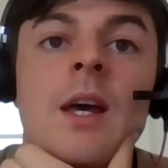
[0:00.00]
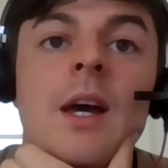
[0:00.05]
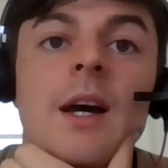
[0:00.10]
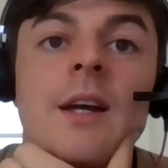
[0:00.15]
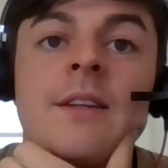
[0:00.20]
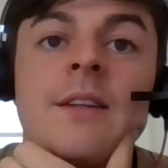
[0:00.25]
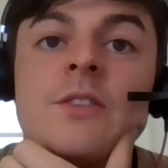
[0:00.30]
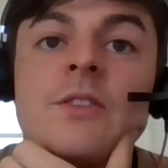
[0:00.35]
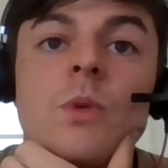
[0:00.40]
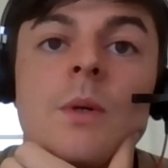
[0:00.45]

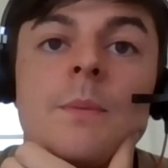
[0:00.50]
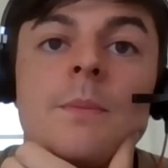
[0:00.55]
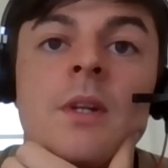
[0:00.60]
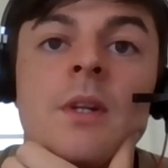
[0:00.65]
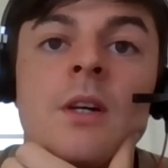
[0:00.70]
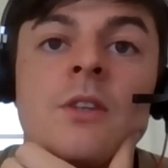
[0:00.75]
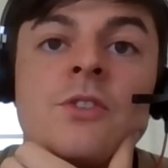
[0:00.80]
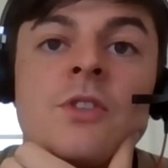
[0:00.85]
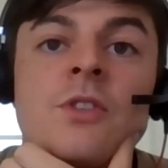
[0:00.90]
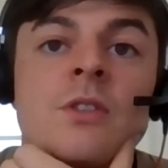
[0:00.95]
And this
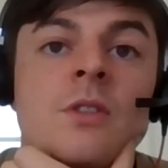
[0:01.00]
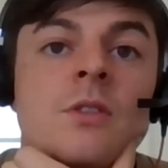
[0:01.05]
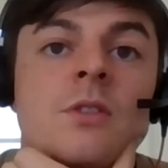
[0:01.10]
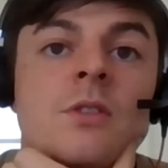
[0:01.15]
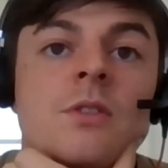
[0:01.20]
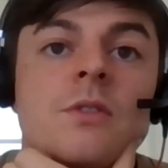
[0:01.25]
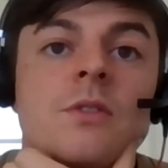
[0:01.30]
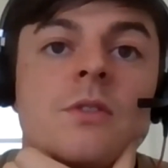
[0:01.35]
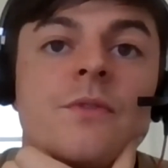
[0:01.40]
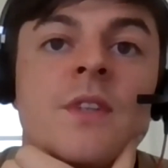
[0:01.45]
webinar is just going
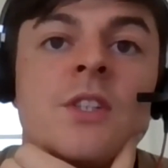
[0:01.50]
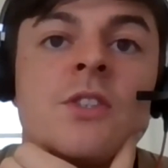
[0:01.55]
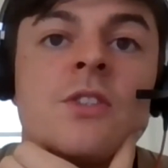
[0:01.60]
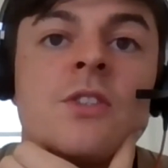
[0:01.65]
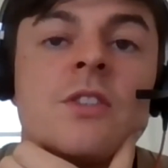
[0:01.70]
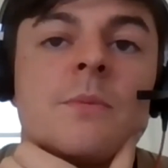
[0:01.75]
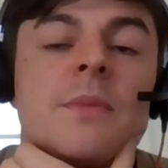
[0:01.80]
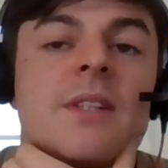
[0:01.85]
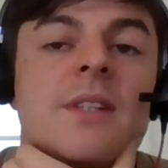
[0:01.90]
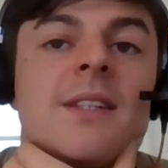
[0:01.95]
to feature
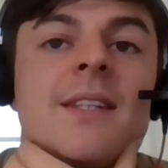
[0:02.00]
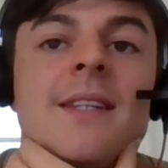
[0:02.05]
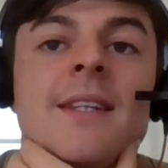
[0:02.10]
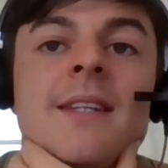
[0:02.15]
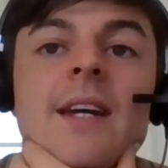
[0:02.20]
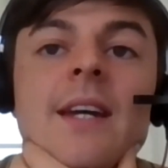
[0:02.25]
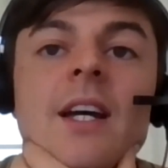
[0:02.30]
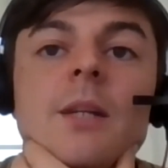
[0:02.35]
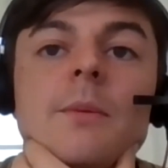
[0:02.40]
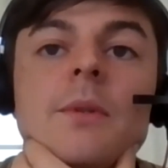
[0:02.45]
some of the
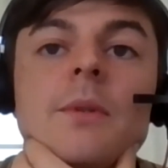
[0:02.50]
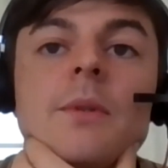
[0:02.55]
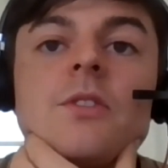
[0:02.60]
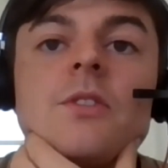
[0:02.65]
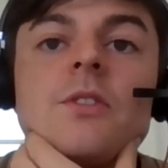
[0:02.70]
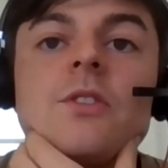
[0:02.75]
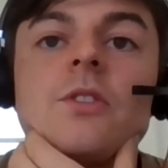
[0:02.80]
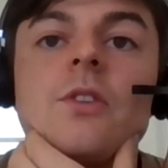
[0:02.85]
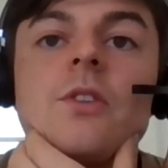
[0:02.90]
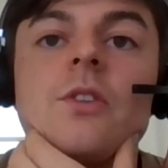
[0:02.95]
key
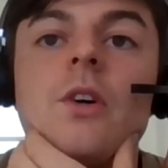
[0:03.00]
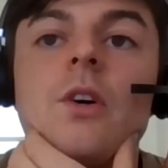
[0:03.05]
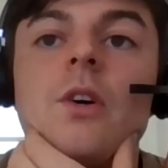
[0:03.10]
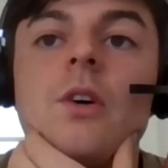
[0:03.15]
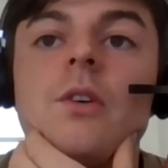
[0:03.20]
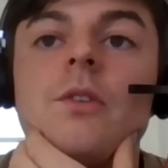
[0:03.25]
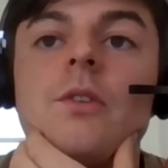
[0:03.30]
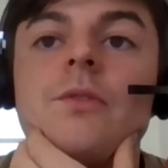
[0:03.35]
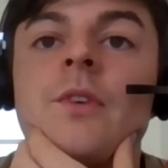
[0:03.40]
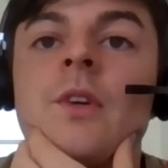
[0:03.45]
elements
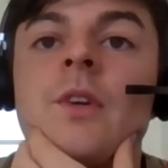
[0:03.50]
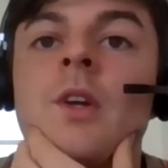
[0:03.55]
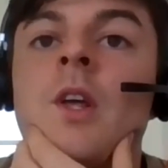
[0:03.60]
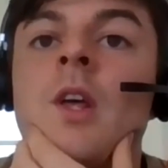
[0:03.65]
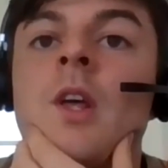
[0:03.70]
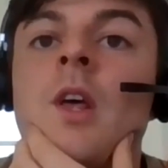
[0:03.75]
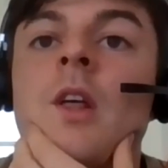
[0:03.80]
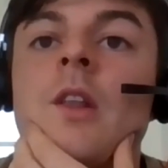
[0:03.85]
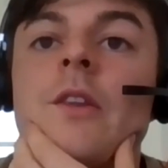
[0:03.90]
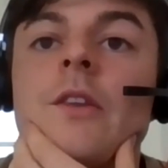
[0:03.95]
of
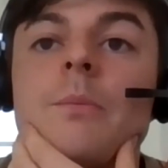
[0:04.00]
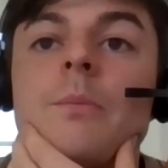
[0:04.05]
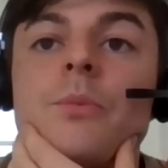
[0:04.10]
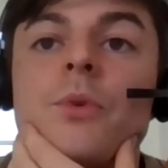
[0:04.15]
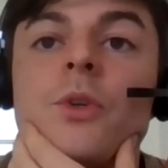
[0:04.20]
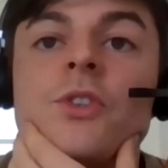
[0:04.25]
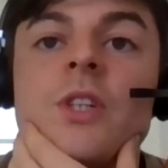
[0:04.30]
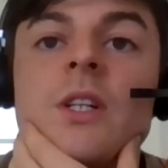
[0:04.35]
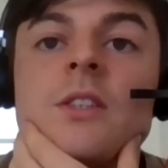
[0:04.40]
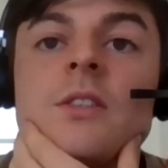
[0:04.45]
the
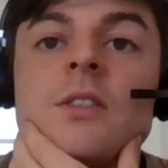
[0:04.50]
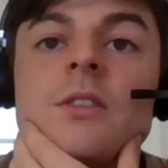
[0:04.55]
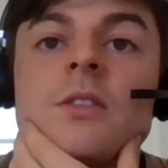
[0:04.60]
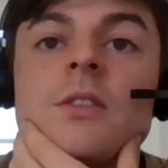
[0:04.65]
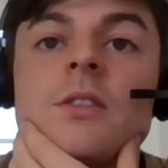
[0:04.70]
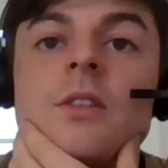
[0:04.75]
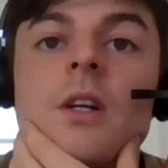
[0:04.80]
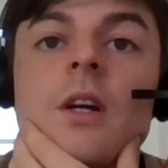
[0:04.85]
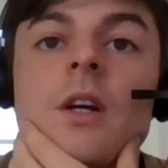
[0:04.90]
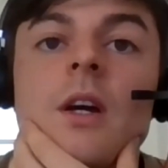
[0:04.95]

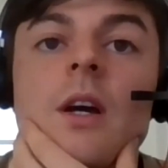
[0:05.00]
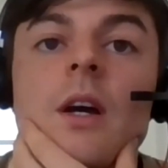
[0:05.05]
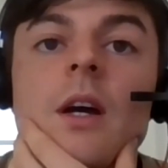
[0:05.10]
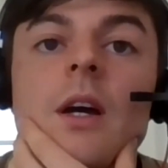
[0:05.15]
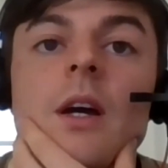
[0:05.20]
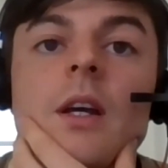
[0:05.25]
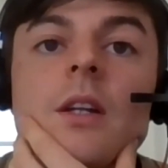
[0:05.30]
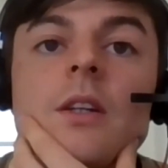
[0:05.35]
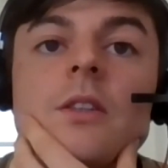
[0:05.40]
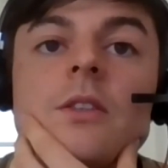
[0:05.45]
project
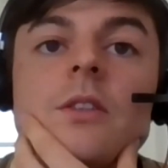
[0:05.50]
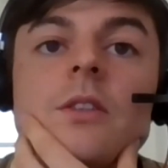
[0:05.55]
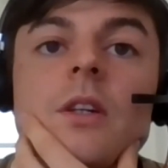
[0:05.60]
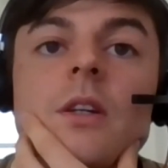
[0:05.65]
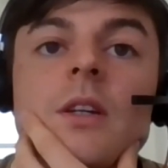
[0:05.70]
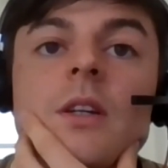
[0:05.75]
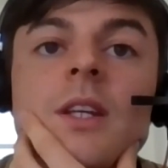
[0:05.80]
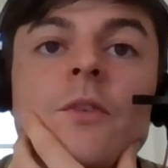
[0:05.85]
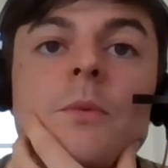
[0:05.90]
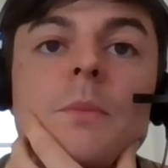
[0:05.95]
and
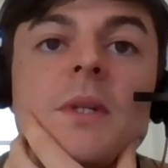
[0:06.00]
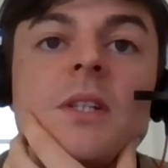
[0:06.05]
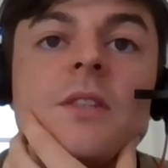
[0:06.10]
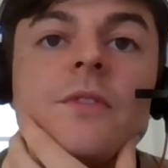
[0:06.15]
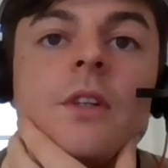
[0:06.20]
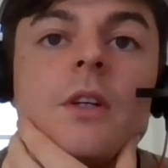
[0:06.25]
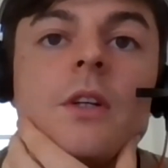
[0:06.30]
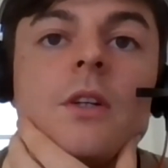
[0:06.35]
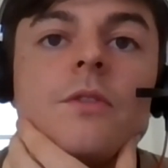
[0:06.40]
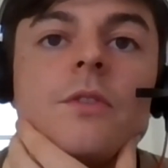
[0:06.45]
give a bit of
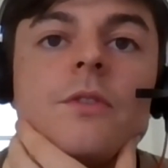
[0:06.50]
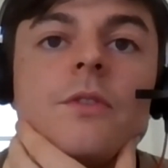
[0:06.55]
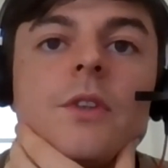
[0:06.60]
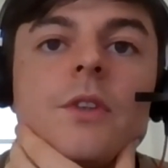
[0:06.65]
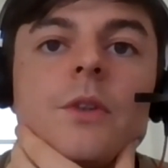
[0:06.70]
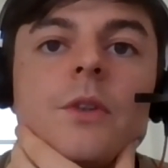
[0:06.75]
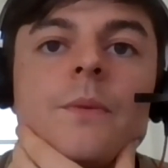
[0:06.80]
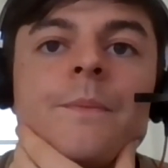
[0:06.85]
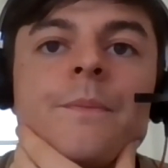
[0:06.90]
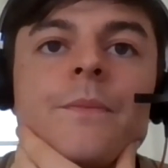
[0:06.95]
an
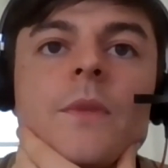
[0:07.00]
overview.